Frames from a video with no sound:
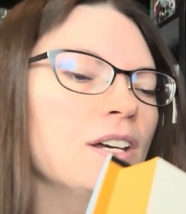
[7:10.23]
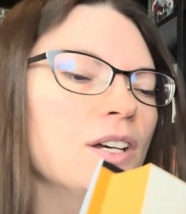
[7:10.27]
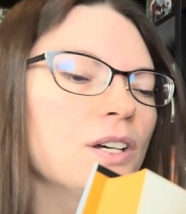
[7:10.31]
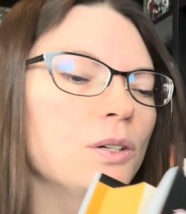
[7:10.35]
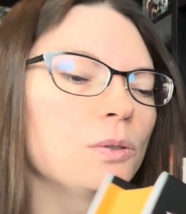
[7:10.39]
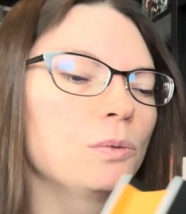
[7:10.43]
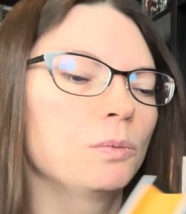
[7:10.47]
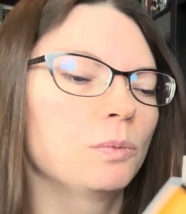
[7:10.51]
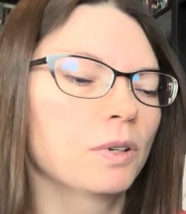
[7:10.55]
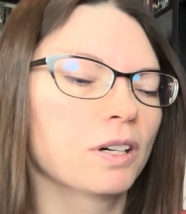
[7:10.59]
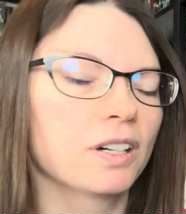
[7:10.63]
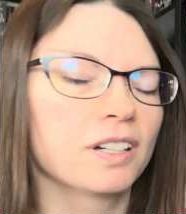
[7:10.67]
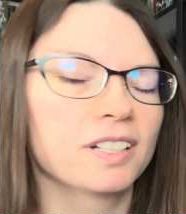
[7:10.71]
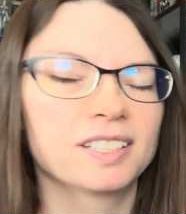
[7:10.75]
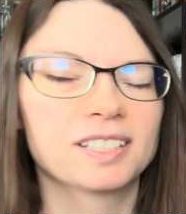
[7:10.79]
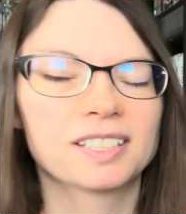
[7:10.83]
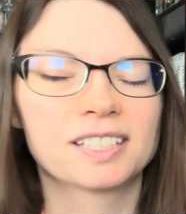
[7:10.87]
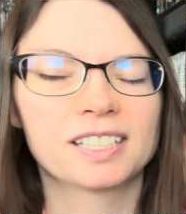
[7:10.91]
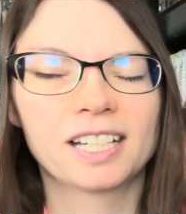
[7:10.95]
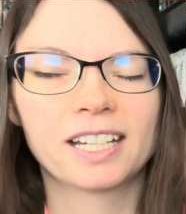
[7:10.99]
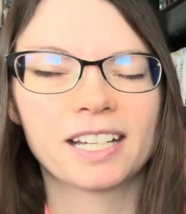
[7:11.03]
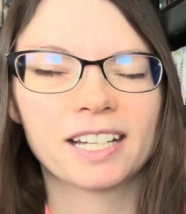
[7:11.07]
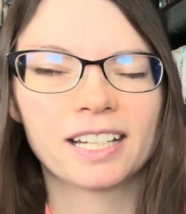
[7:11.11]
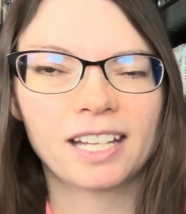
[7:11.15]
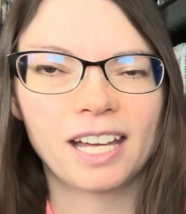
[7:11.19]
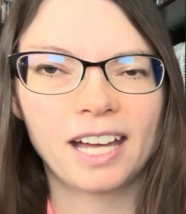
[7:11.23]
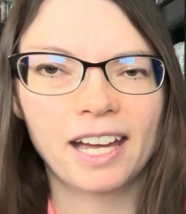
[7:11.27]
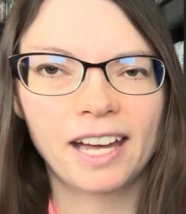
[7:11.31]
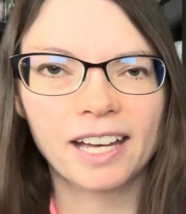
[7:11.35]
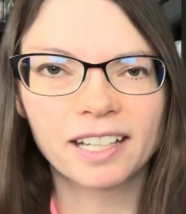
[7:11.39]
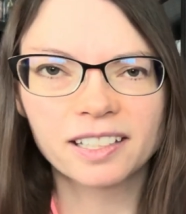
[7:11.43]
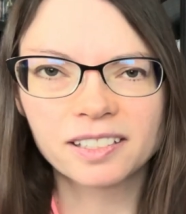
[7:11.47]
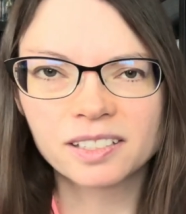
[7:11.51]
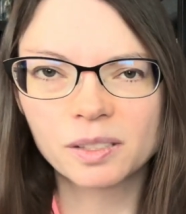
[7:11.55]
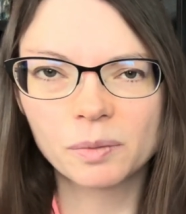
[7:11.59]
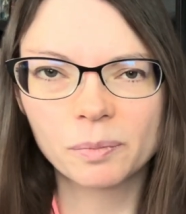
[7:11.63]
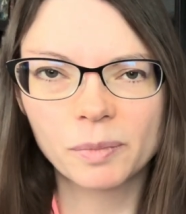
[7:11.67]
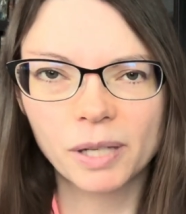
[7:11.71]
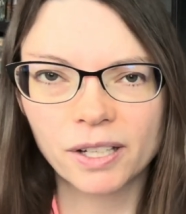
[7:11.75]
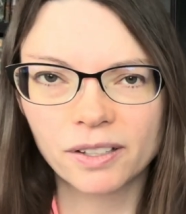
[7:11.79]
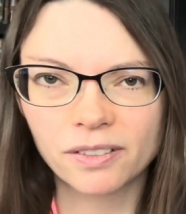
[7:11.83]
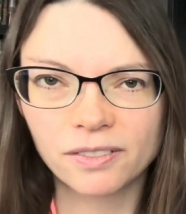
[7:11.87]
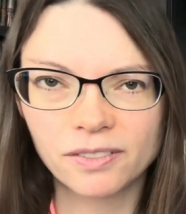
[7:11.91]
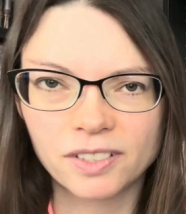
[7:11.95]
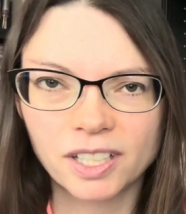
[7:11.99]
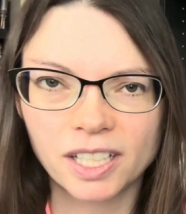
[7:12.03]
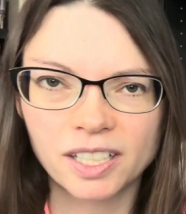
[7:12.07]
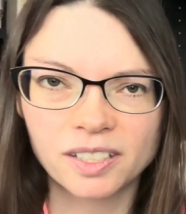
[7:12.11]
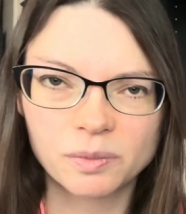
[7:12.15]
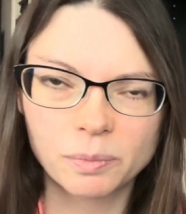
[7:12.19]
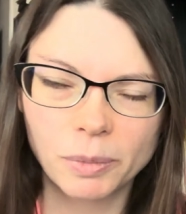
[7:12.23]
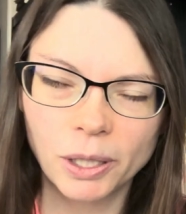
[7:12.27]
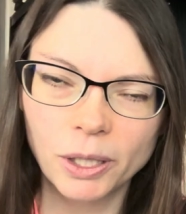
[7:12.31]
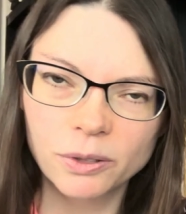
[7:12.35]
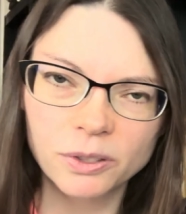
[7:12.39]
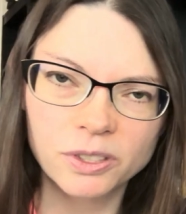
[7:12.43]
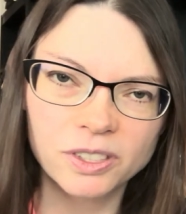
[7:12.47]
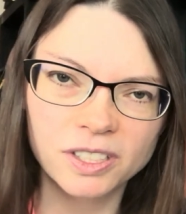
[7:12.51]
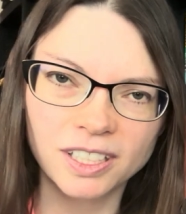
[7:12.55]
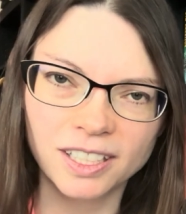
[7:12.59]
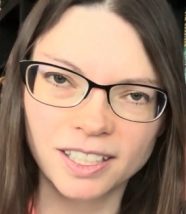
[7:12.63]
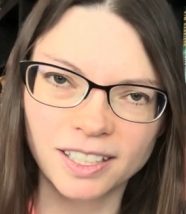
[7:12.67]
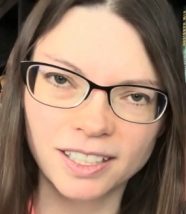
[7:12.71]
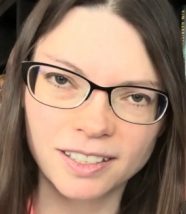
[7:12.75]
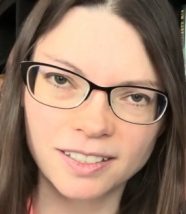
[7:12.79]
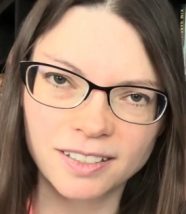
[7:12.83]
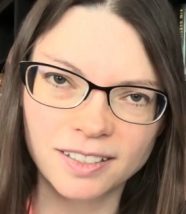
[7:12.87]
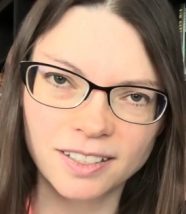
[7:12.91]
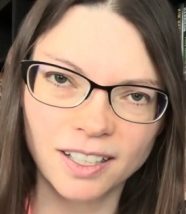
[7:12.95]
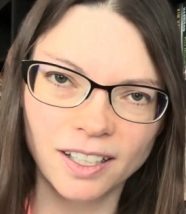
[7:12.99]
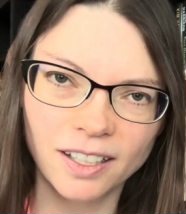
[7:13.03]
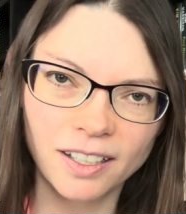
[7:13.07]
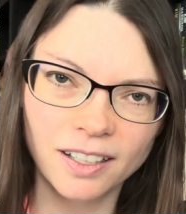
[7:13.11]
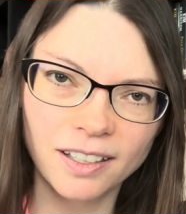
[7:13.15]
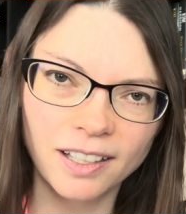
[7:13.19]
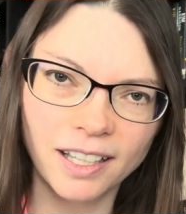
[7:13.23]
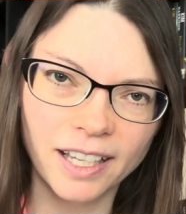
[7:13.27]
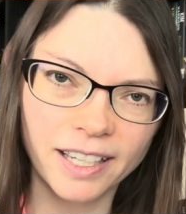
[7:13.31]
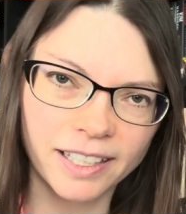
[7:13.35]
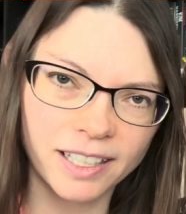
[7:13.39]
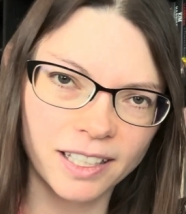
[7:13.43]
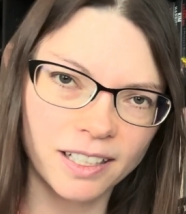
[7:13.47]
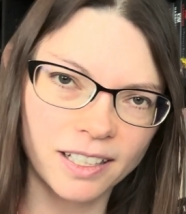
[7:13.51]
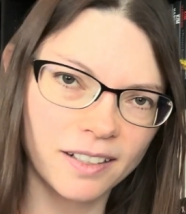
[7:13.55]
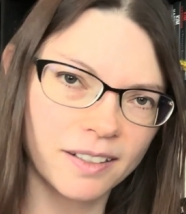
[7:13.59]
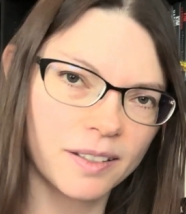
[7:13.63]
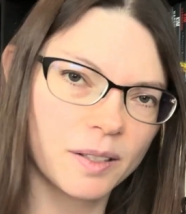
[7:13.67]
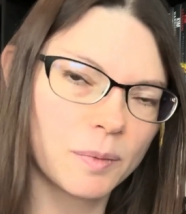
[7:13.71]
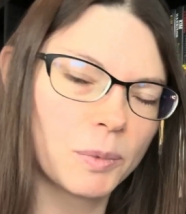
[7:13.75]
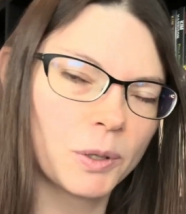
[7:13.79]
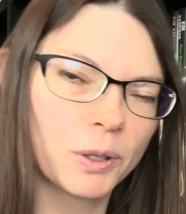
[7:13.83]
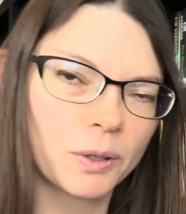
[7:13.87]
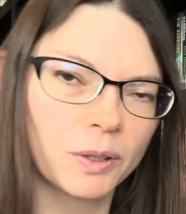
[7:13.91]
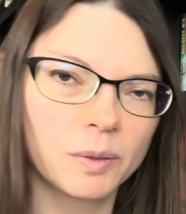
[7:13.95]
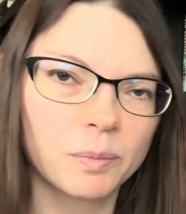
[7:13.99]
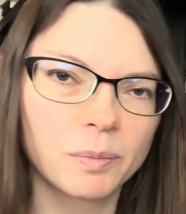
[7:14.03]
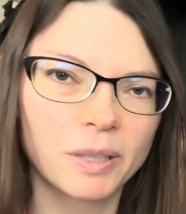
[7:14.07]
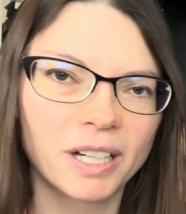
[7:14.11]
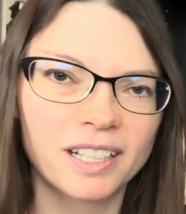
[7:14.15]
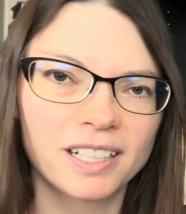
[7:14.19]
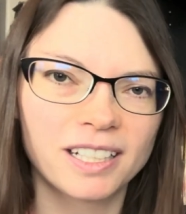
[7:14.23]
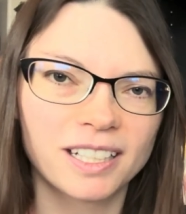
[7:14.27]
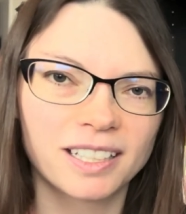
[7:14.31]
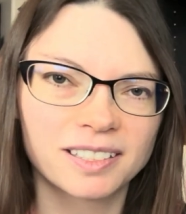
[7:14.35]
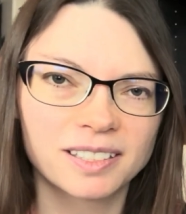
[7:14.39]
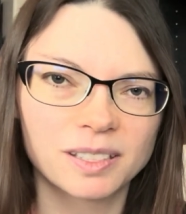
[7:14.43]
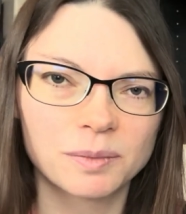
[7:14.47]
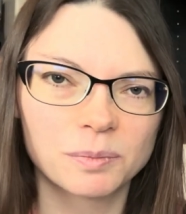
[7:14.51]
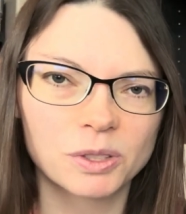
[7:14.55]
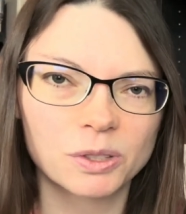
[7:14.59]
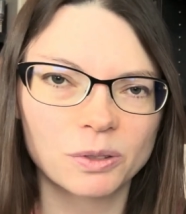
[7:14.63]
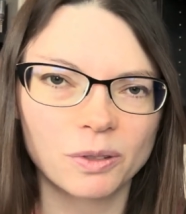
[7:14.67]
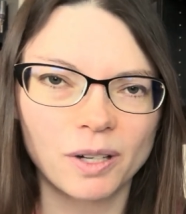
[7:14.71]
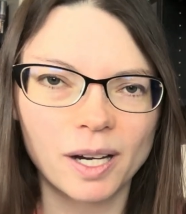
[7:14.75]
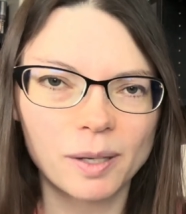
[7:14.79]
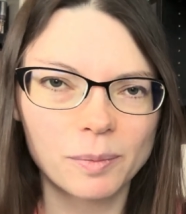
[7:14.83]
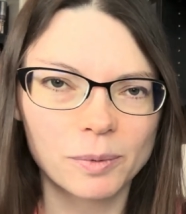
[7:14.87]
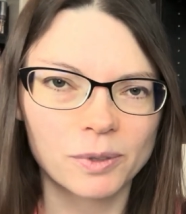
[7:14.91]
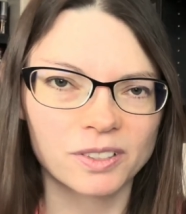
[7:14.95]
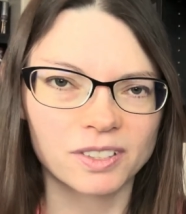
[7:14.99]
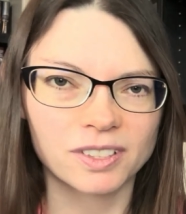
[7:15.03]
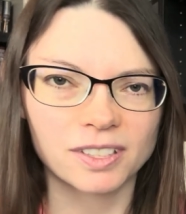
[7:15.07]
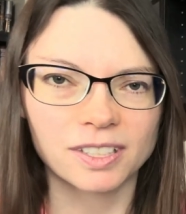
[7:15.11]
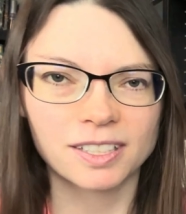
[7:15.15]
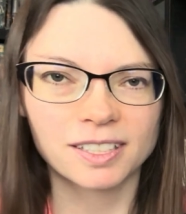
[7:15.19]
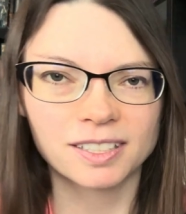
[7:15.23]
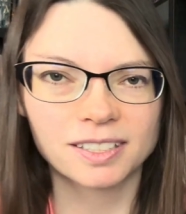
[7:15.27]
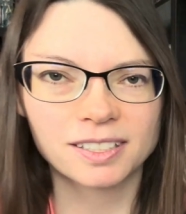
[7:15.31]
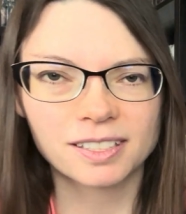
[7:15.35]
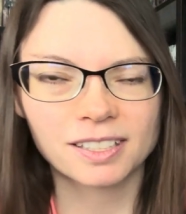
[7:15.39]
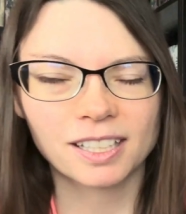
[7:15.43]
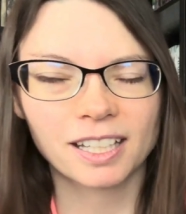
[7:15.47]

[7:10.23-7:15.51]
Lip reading: where it's like X amount of days posting until I get on the Broken Binding subscribers list.